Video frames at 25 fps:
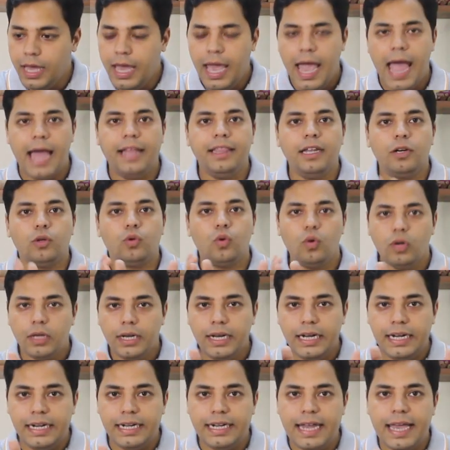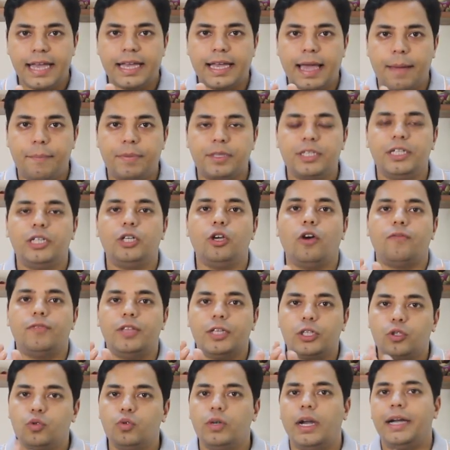And the total intake capacity of the
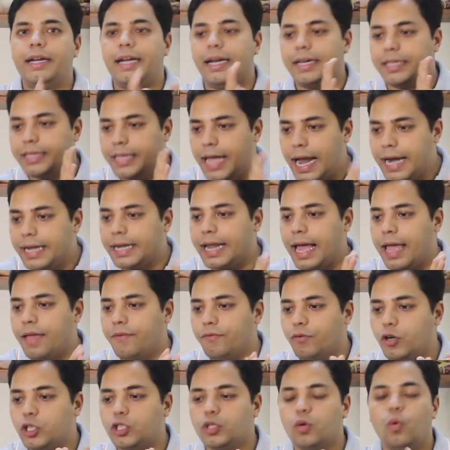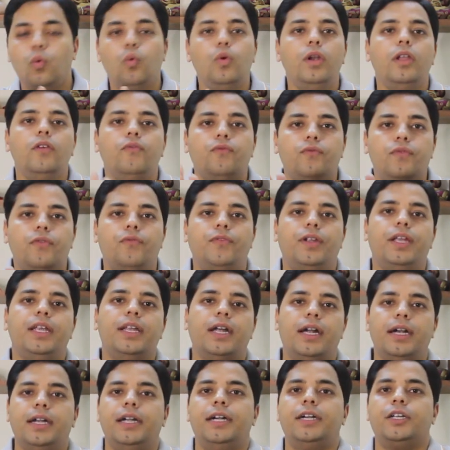student at that time was only
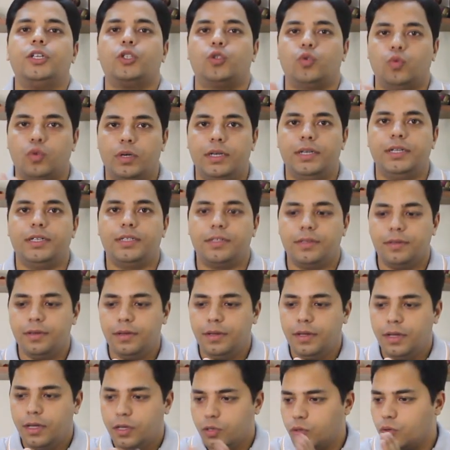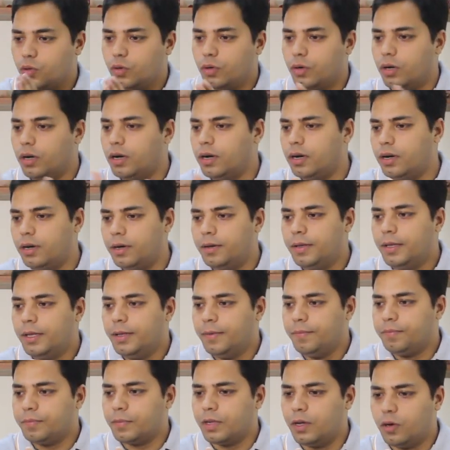1500 students. So,
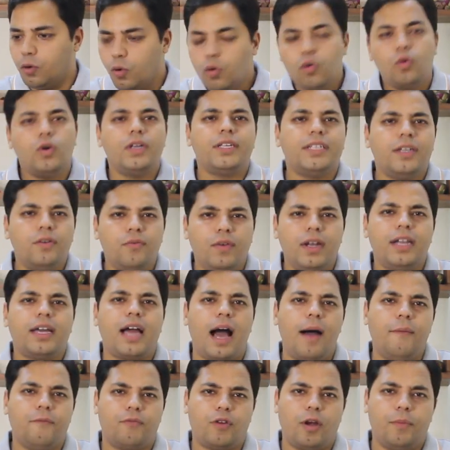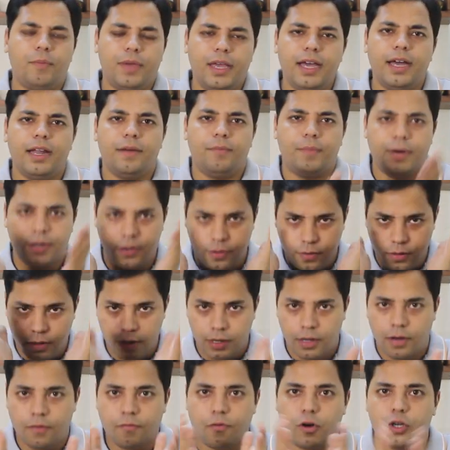no question will come from here, but
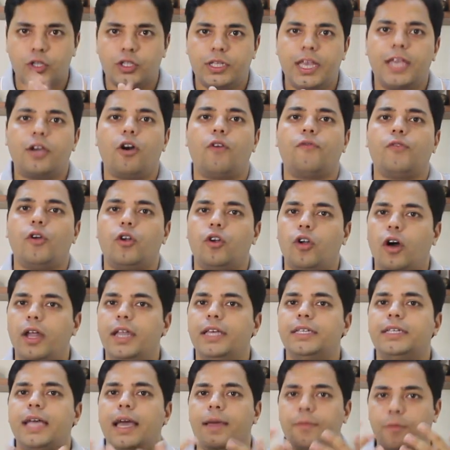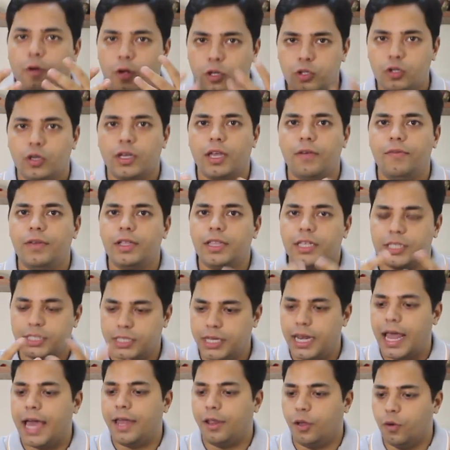for sake of your knowledge, I am also giving the
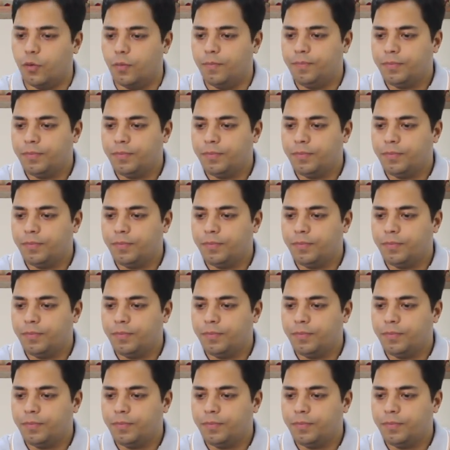scenario.